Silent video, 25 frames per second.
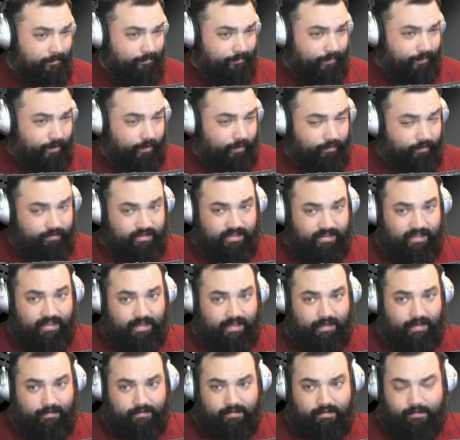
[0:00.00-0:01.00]

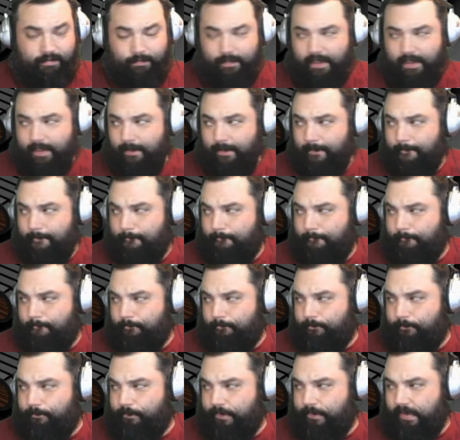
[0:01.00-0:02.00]
Post-announcement,
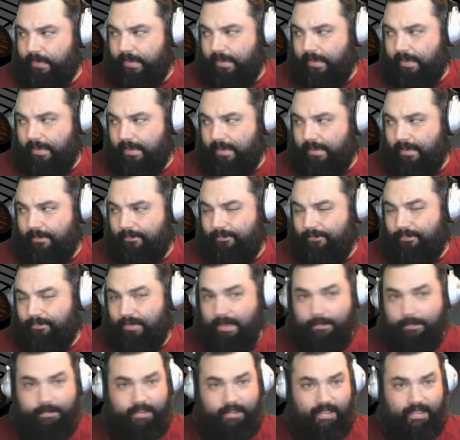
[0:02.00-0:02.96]
probably